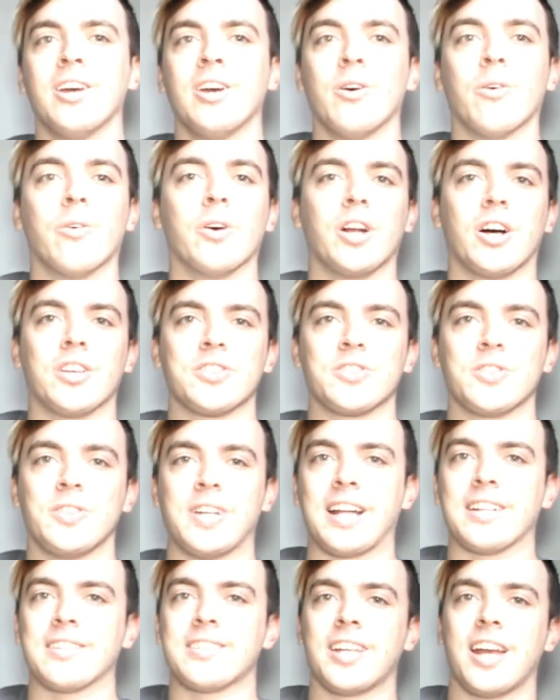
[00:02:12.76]
would also
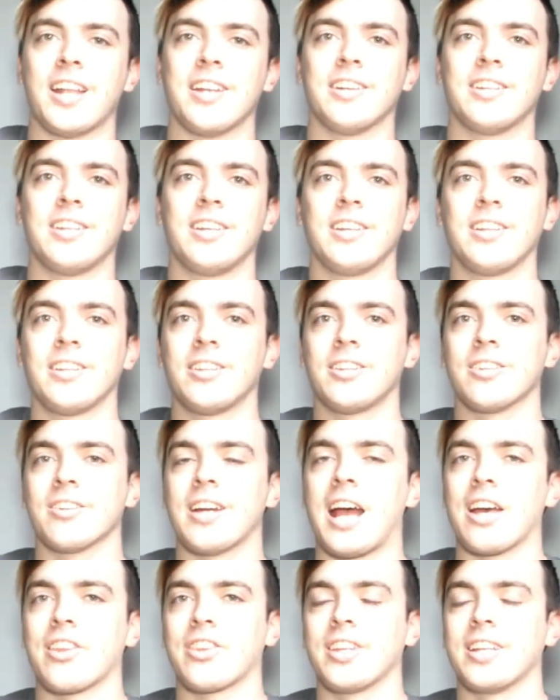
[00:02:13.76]
not send their
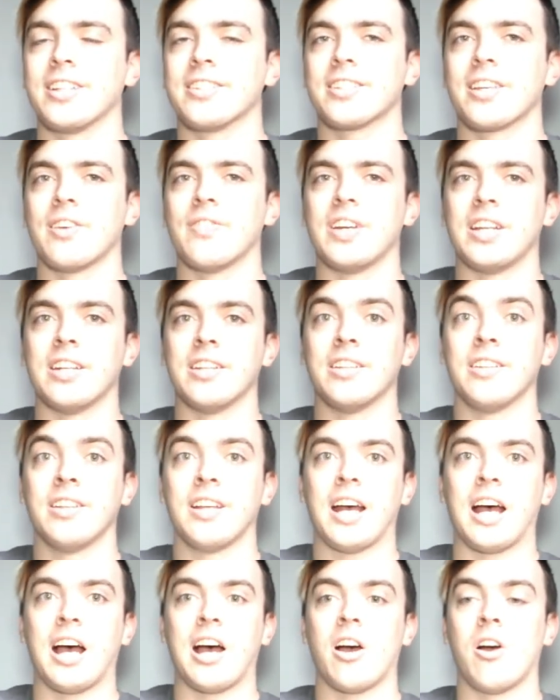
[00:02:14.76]
athletes given
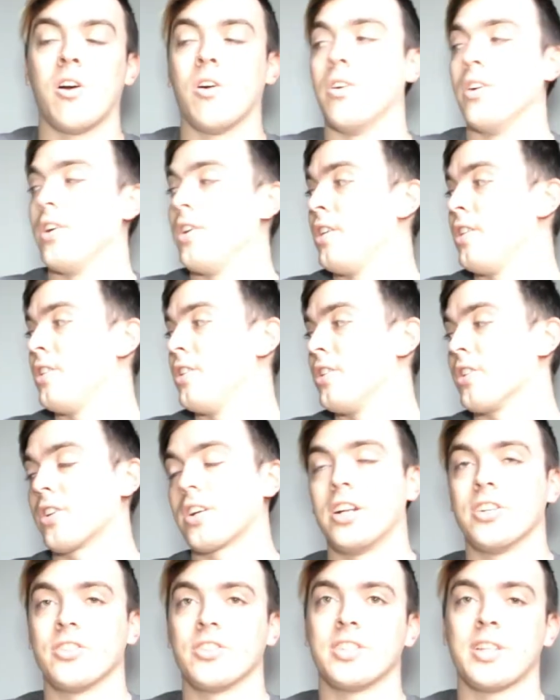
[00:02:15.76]
how their
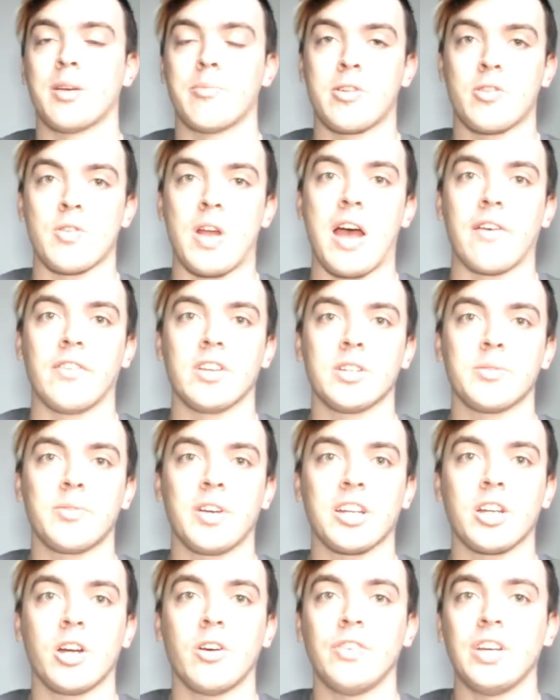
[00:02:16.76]
countries have been ravaged by
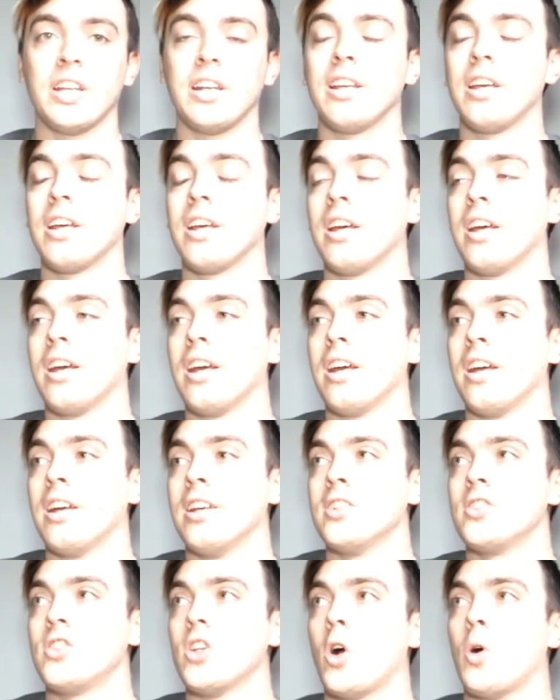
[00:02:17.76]
COVID.
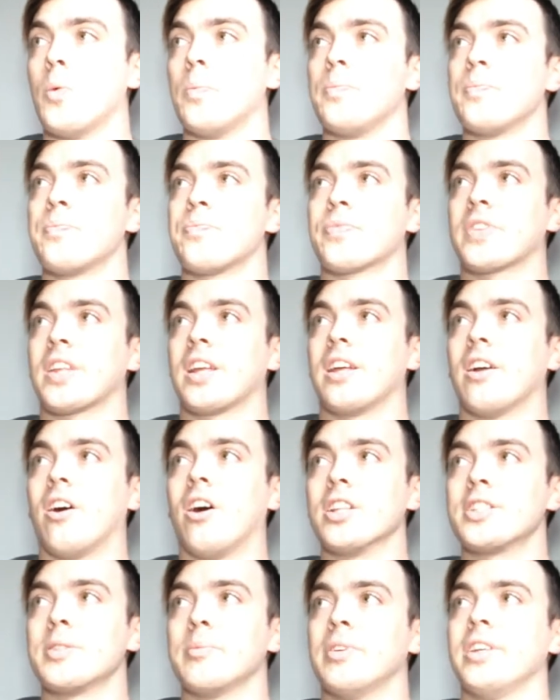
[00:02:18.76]
So
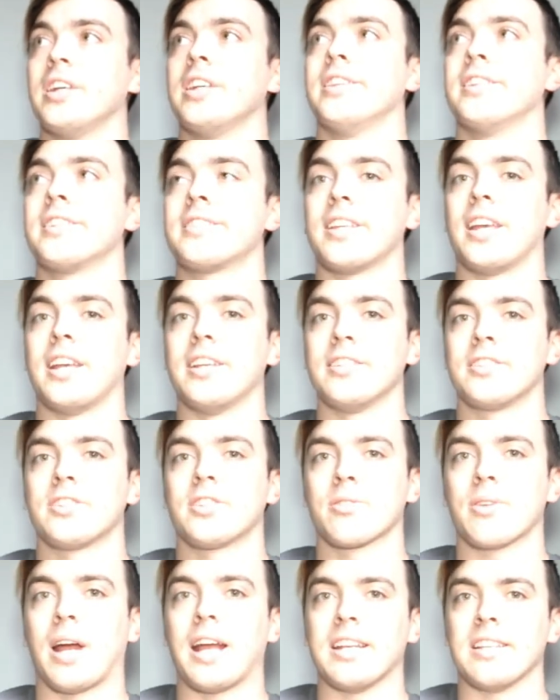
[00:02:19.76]
ultimately, this is the
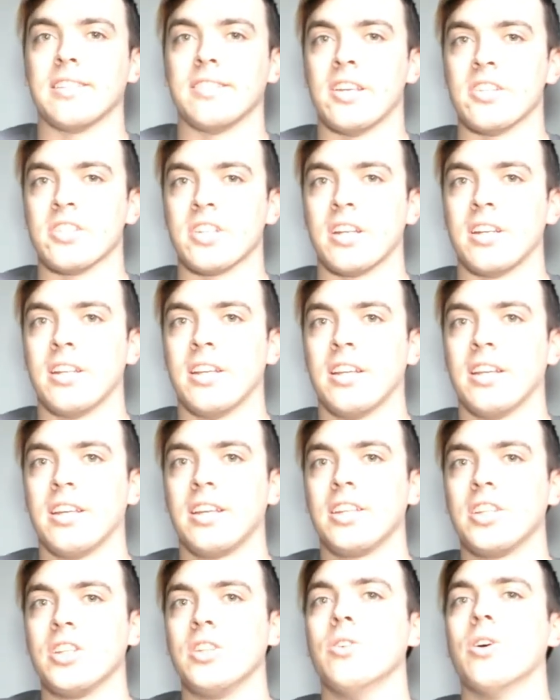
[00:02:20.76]
right decision.
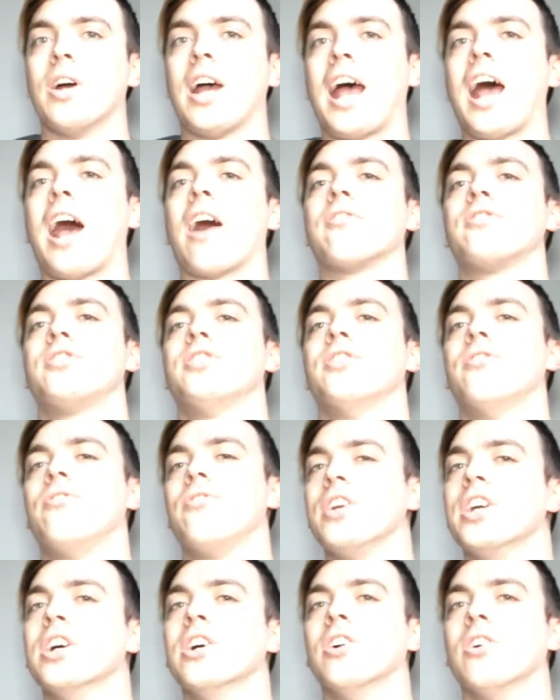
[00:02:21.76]
You have to
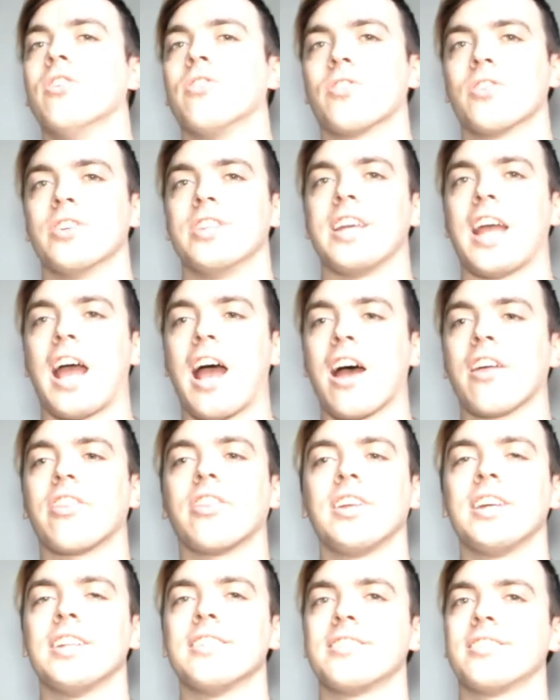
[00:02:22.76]
feel for the
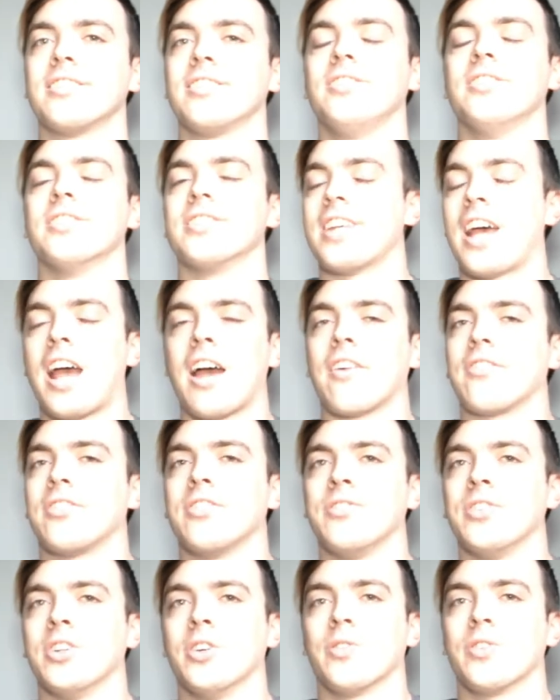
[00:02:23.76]
athletes. You just have to
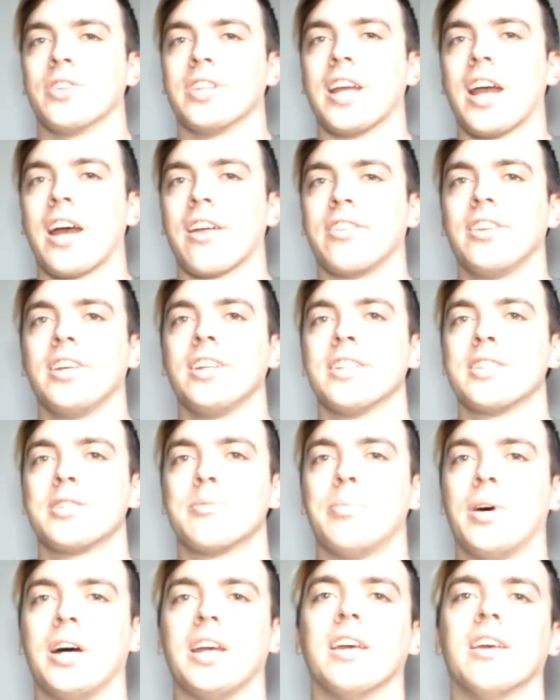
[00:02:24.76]
feel for the athletes.
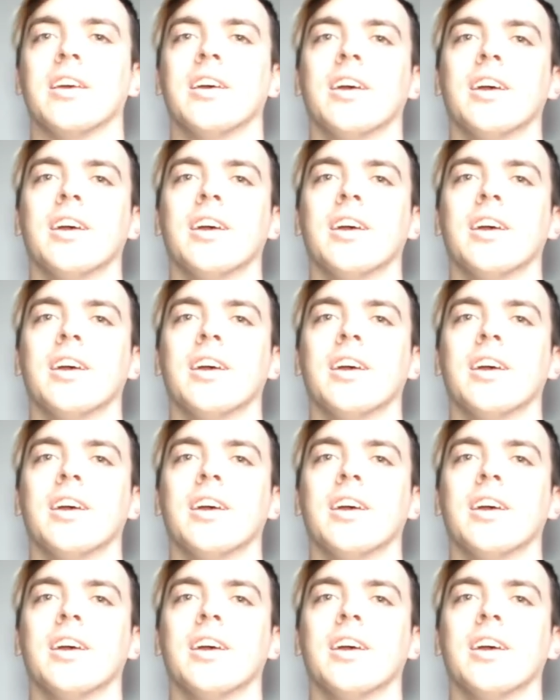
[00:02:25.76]
But